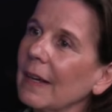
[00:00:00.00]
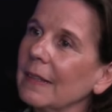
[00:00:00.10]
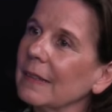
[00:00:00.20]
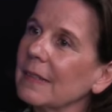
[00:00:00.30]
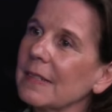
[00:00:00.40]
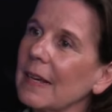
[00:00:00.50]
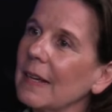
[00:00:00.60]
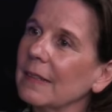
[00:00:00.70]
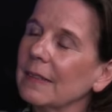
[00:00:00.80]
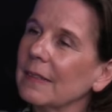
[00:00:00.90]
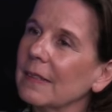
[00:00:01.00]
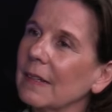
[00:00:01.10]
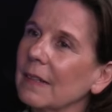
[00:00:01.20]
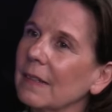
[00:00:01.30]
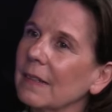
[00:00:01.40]
mm-hmm. and and
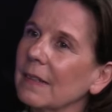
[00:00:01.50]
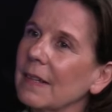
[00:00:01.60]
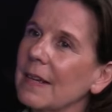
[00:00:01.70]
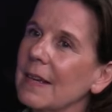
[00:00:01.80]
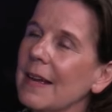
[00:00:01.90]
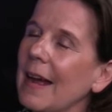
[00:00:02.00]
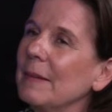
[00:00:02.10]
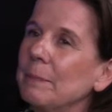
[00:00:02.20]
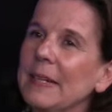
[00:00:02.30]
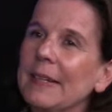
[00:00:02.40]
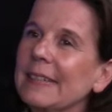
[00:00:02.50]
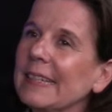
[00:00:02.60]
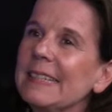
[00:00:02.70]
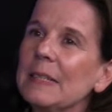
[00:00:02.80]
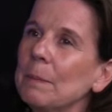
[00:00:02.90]
uh, and being at
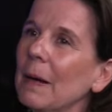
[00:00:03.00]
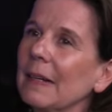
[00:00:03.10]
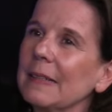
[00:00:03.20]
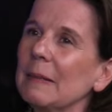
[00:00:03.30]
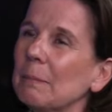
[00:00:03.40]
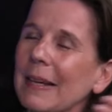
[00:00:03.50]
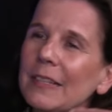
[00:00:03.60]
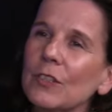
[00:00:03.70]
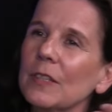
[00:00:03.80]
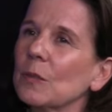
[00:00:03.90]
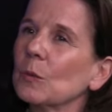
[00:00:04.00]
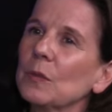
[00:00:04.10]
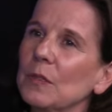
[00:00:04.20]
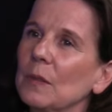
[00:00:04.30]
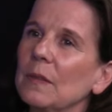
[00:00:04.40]
Grisebach. it matches
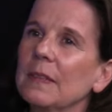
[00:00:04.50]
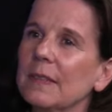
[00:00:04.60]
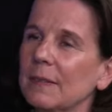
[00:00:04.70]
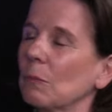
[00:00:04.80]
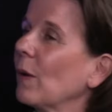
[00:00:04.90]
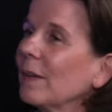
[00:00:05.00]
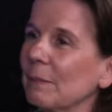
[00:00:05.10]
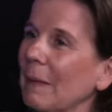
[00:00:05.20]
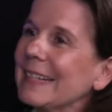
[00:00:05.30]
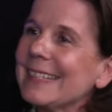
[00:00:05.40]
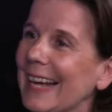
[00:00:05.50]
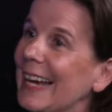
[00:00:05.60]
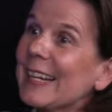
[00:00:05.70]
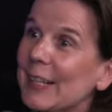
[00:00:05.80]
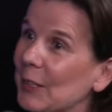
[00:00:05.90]
also this one, my
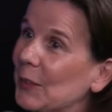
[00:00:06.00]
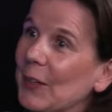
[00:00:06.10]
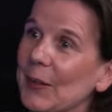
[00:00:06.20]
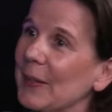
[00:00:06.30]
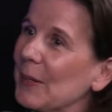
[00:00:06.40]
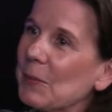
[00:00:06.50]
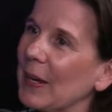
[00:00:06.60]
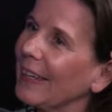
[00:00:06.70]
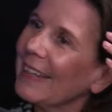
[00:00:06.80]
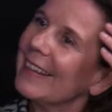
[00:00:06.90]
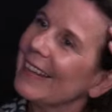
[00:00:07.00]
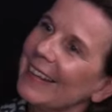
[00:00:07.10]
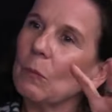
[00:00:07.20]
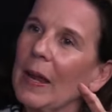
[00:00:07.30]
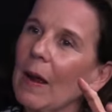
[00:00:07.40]
cycle, you know, in a mm-hmm. way
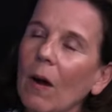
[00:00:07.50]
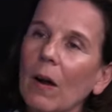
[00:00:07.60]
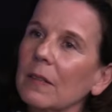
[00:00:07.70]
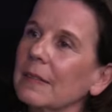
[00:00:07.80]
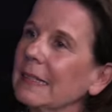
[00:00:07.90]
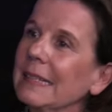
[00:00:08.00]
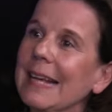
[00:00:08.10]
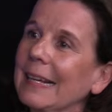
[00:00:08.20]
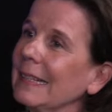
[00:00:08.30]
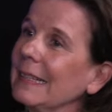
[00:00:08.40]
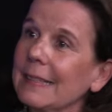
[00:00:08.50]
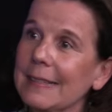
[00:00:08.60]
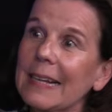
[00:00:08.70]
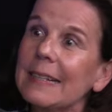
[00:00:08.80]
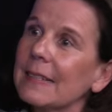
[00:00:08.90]
where art is at its
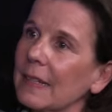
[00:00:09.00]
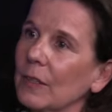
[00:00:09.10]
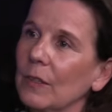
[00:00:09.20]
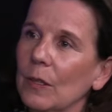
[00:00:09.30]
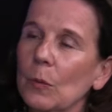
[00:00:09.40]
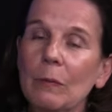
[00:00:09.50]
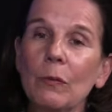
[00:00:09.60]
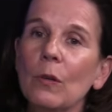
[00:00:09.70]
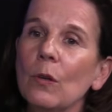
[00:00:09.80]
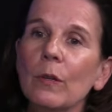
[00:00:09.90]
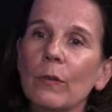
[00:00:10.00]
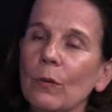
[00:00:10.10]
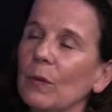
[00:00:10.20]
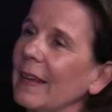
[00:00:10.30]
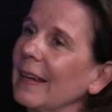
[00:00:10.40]
center. You know, if you look
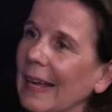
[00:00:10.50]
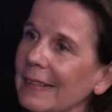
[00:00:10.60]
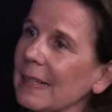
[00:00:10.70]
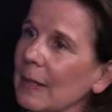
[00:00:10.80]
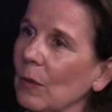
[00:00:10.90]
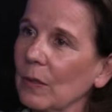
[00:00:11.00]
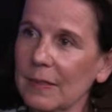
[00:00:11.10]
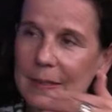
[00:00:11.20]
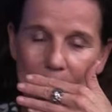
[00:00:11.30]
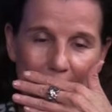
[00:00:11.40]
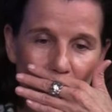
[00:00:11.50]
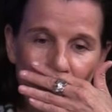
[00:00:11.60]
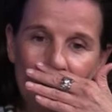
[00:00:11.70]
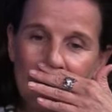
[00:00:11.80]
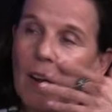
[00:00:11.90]
through their catalogs, I mean, you
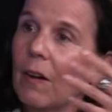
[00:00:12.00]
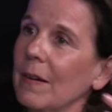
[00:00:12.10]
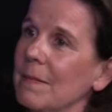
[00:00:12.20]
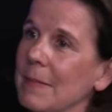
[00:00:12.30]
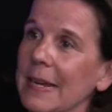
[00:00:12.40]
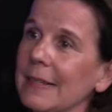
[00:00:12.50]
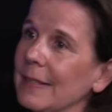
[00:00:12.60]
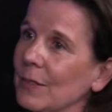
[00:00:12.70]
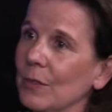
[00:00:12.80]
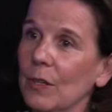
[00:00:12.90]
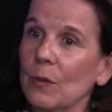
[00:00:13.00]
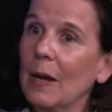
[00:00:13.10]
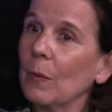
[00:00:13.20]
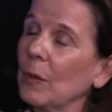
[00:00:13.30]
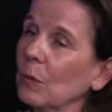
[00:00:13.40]
just are amazed. You know,
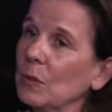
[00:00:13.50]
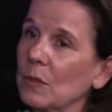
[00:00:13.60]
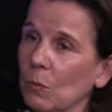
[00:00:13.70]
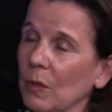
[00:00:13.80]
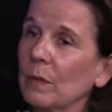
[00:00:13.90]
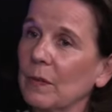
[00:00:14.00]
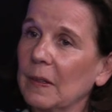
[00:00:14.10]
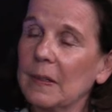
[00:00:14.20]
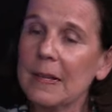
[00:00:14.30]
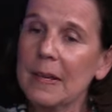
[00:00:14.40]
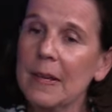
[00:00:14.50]
now we also, one of the,